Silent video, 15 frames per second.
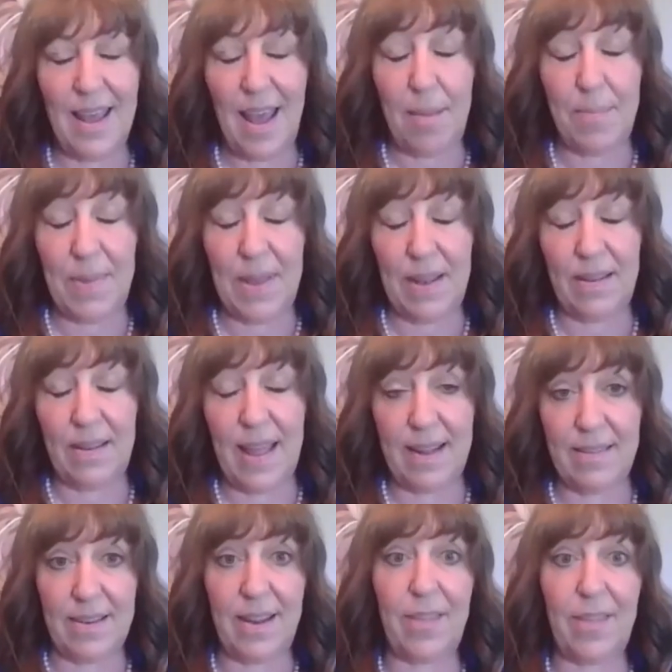I mean,
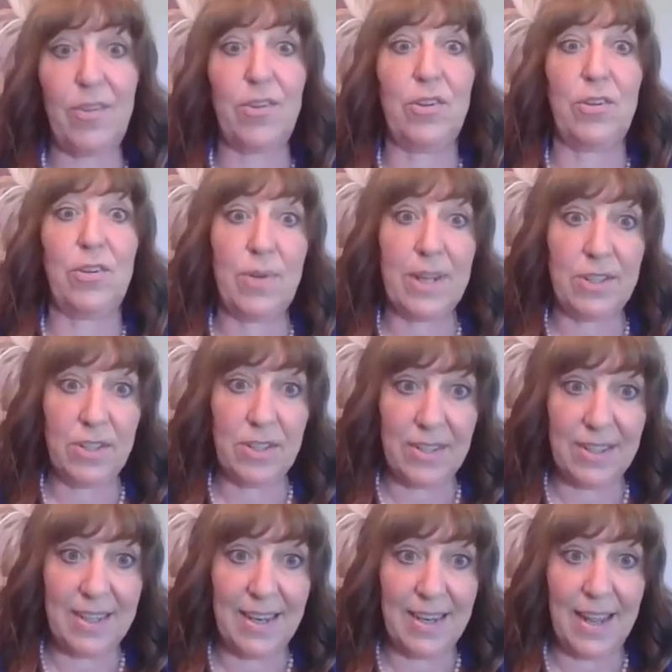that's another good
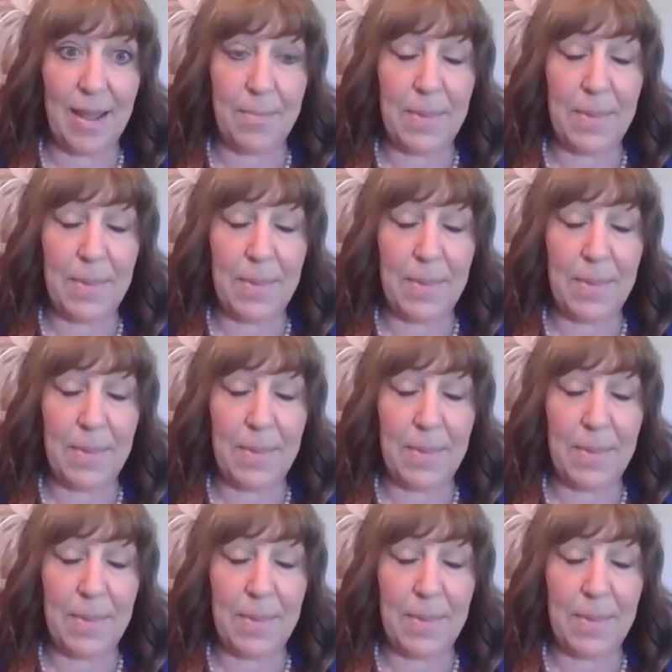question, Cindy.